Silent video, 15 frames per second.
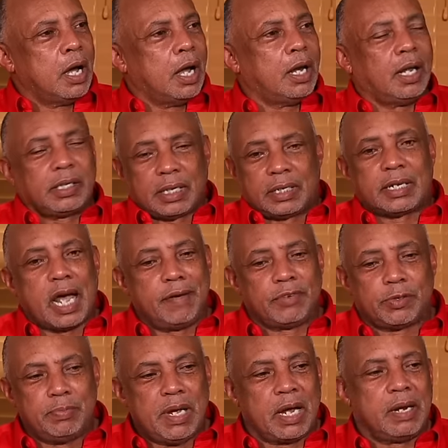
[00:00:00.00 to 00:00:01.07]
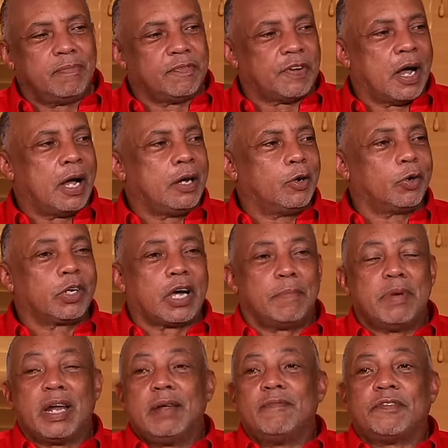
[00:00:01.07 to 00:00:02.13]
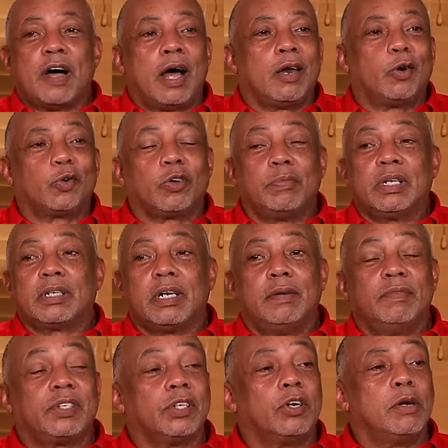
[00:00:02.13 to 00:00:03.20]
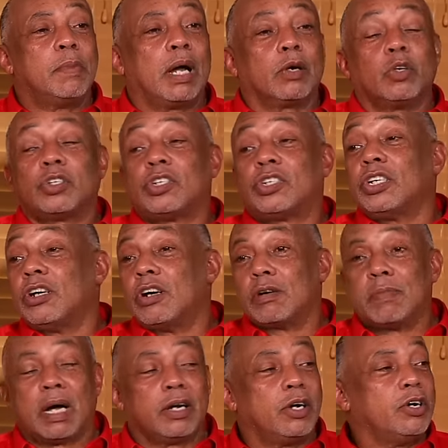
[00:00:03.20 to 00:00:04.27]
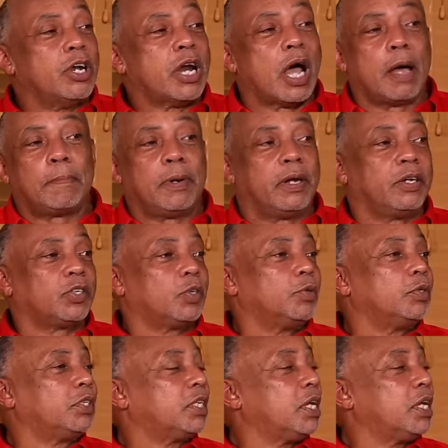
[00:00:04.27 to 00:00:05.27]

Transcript: a lot of times, me and him fall out. Because me and him fall out, and me tell him, say, oh, man, go sit down, man. Do you not play the sound